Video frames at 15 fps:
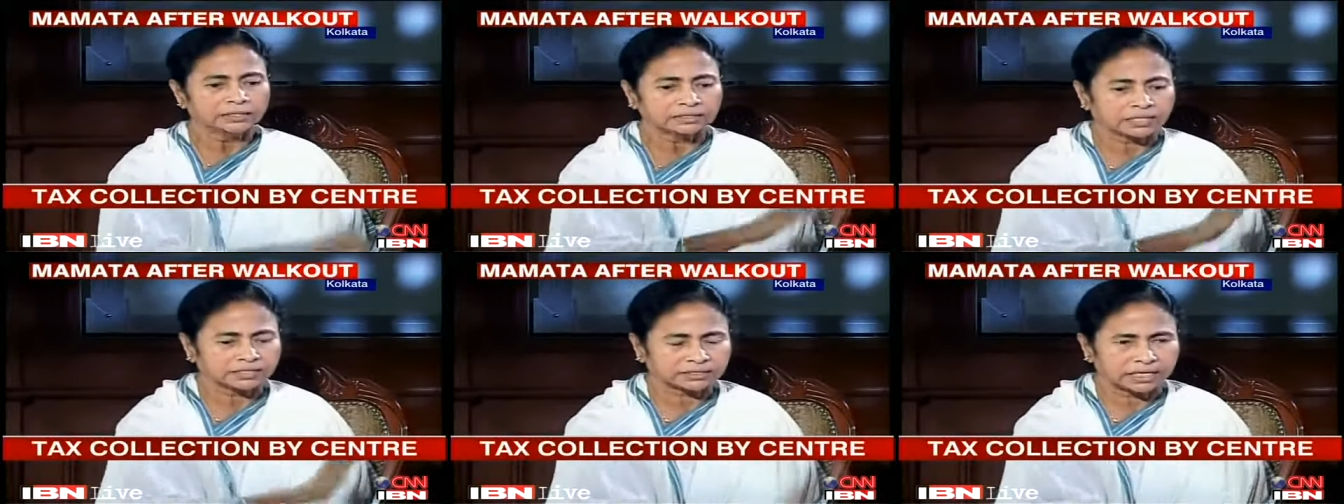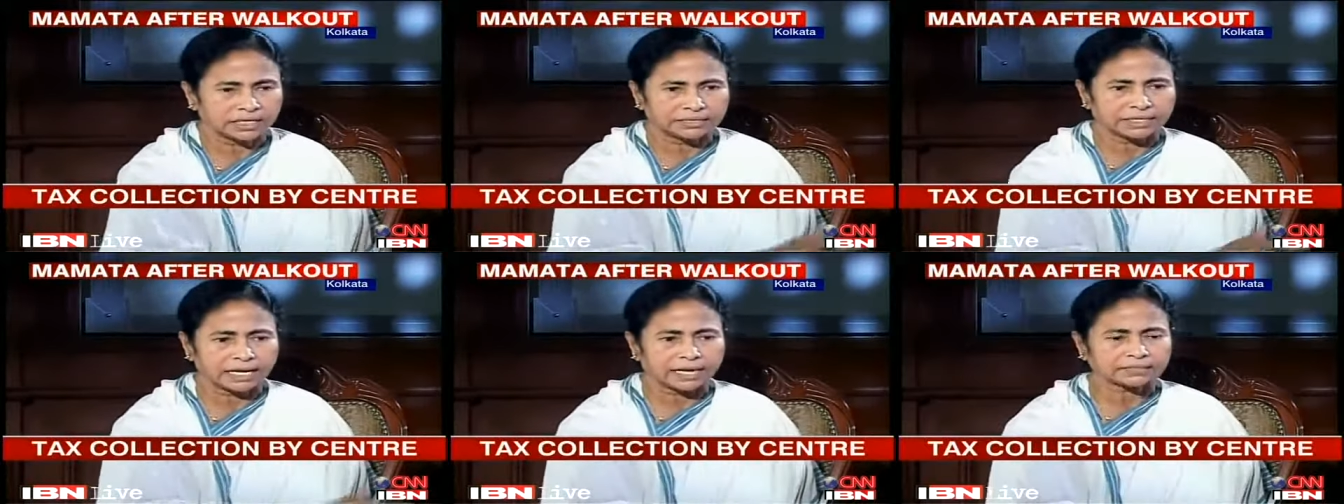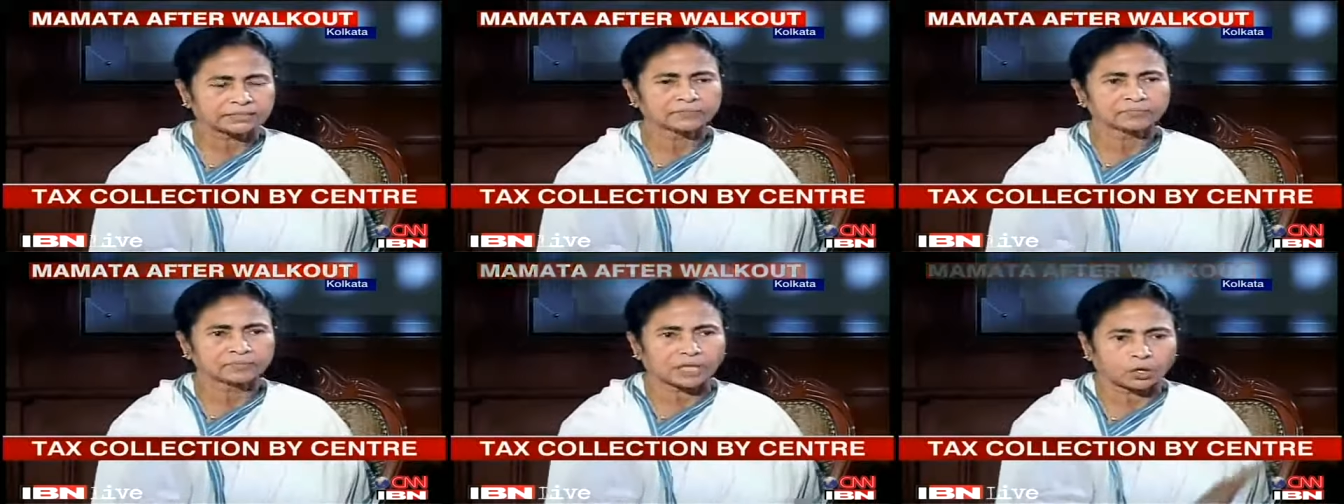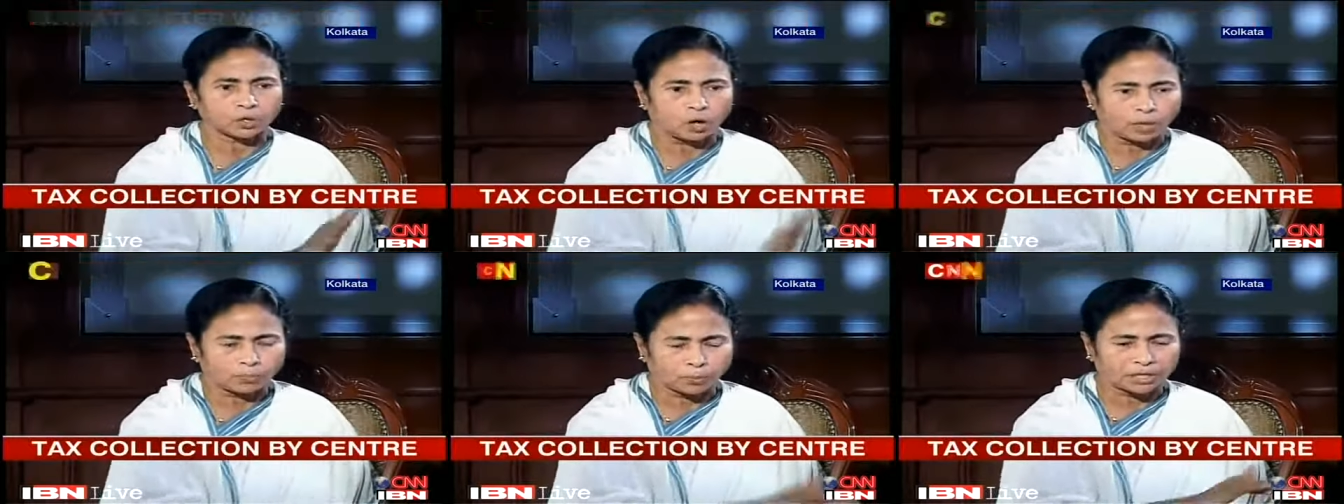the sale tax, the
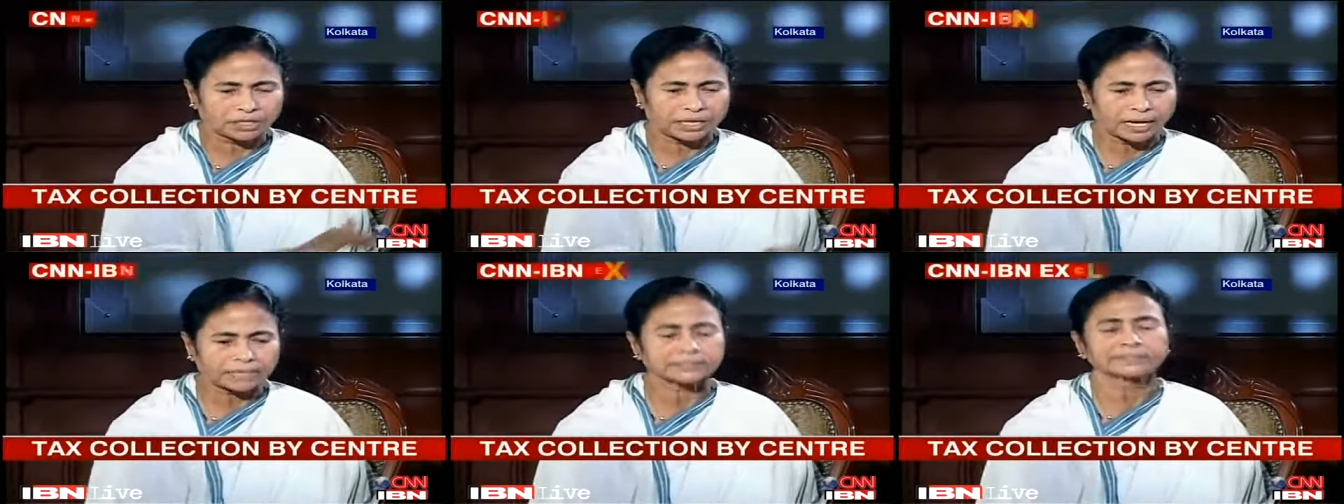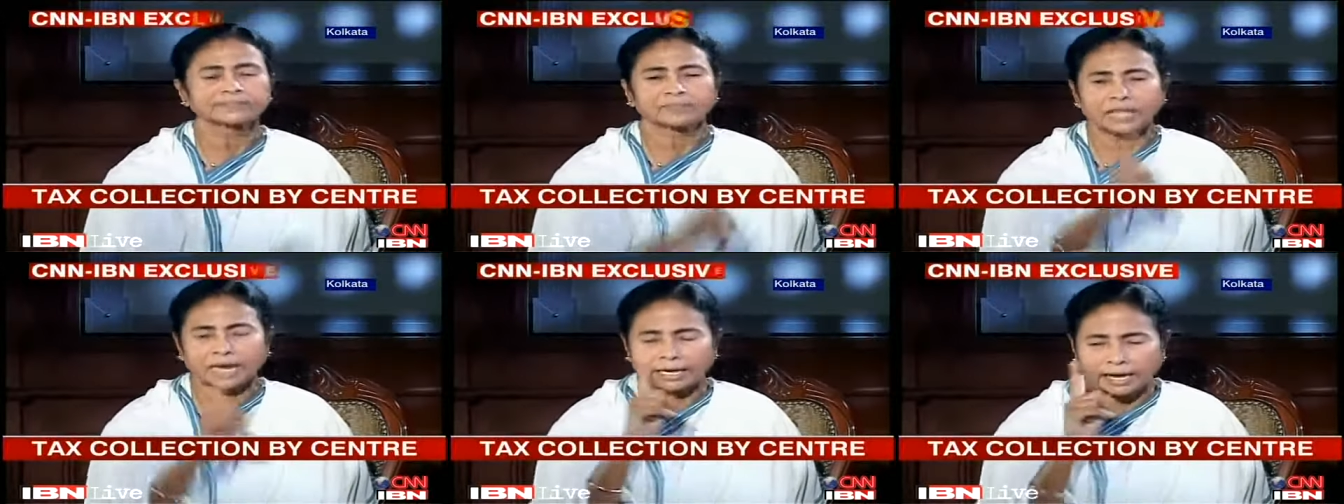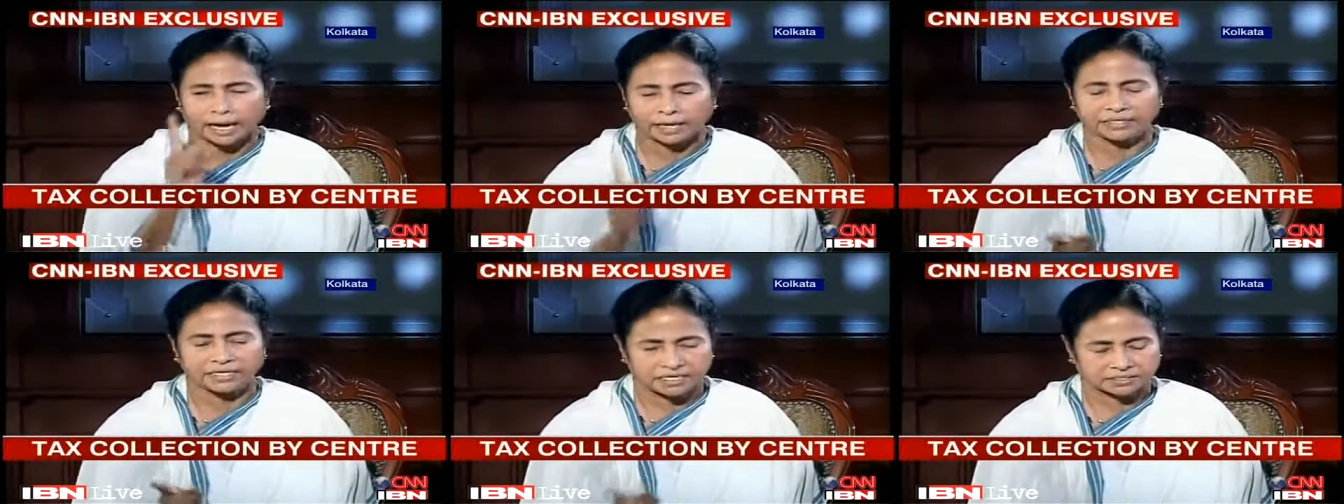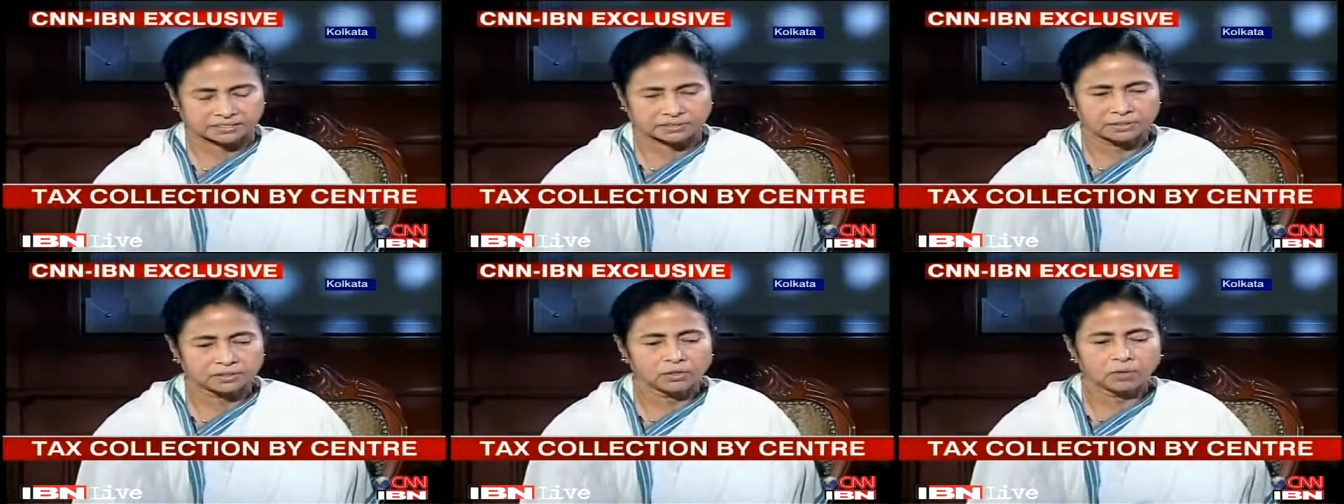corporate tax, and
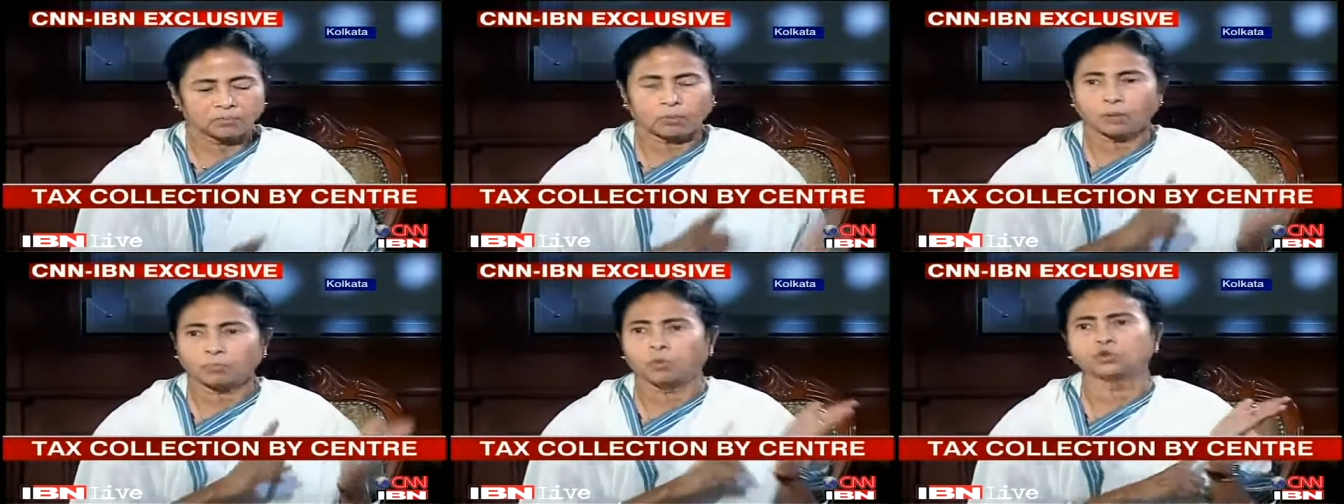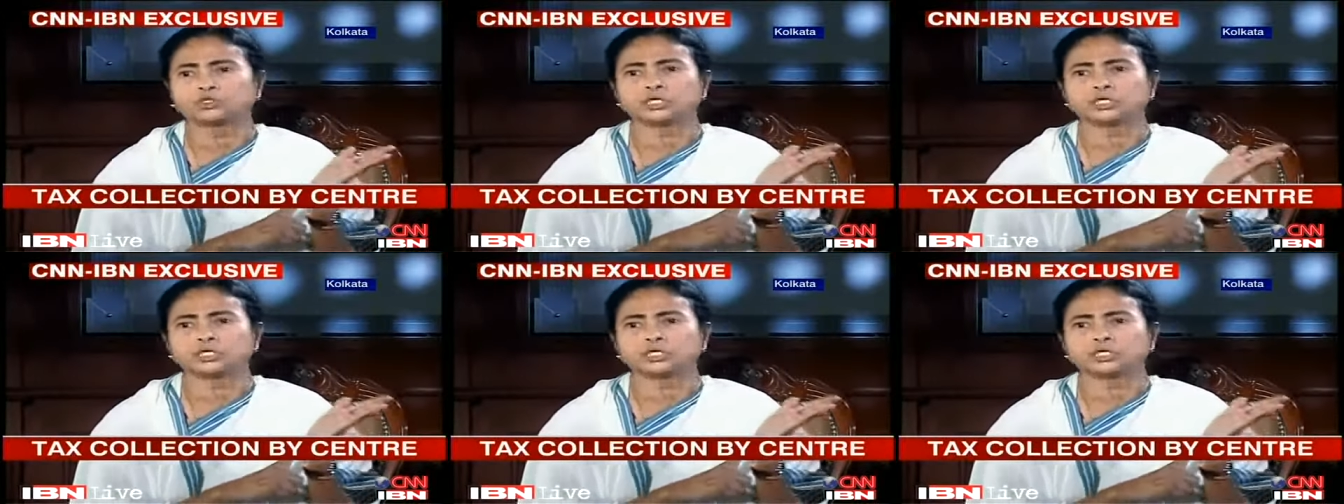yes. So you are